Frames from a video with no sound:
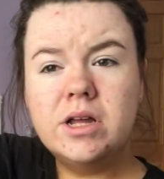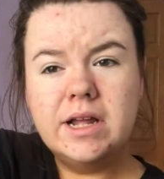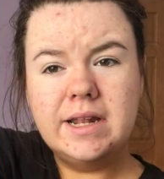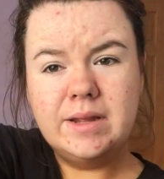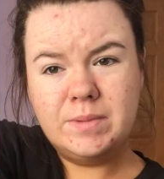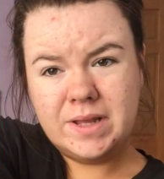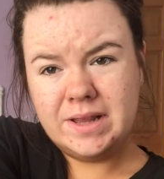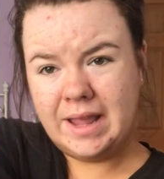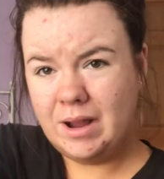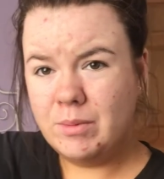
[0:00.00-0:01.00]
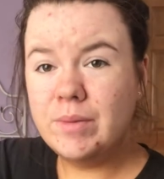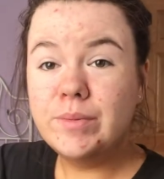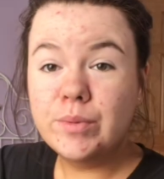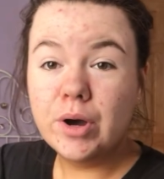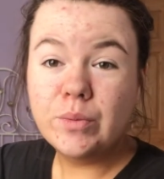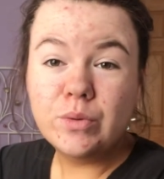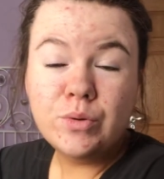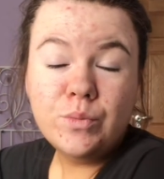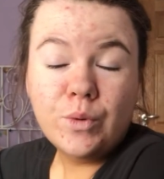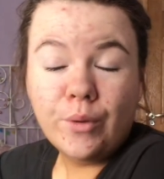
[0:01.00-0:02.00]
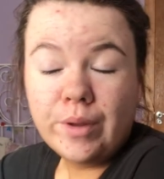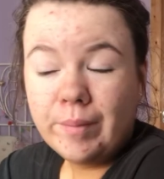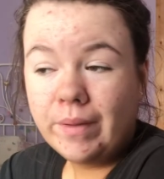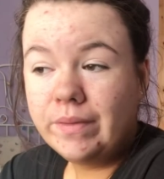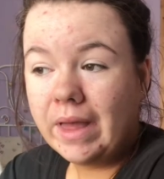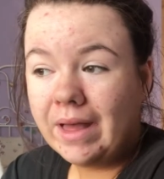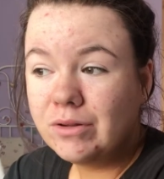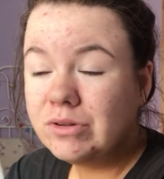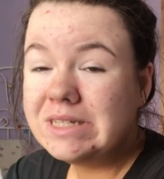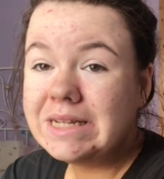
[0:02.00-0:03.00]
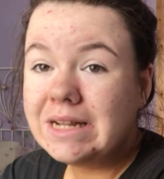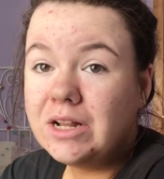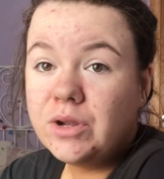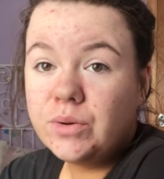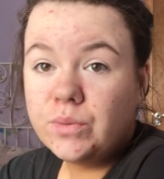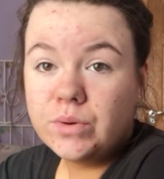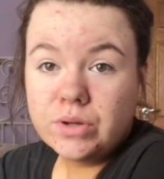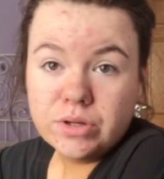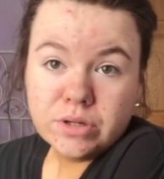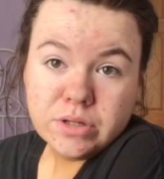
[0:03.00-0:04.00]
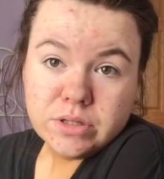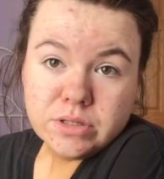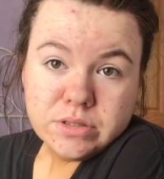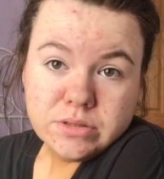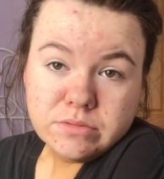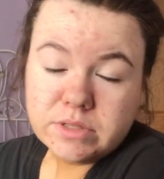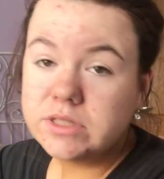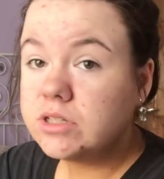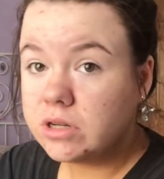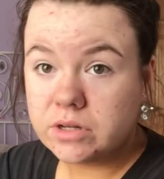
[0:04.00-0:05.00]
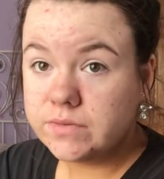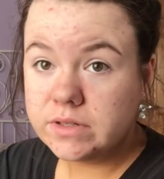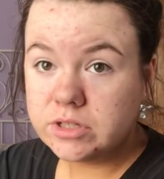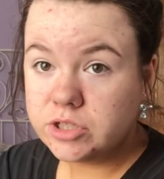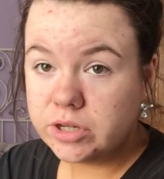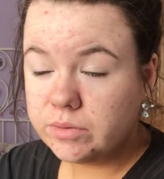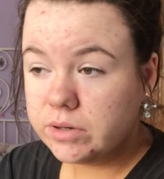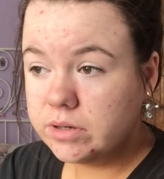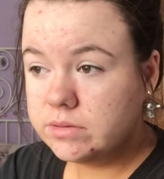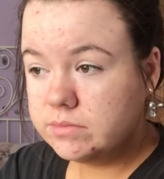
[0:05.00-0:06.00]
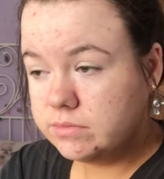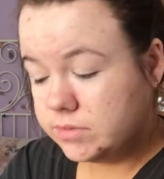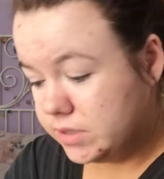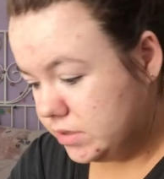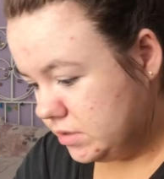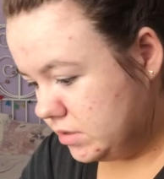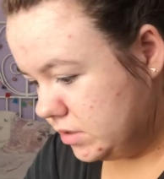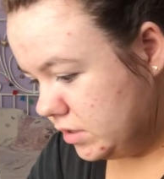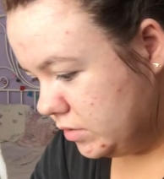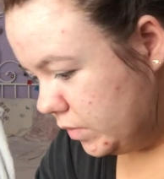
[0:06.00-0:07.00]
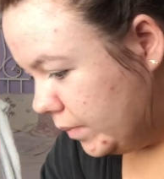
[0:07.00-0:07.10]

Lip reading: A little bit in there maybe, but I wouldn't worry about that until you rinse it off in the shower, because it can be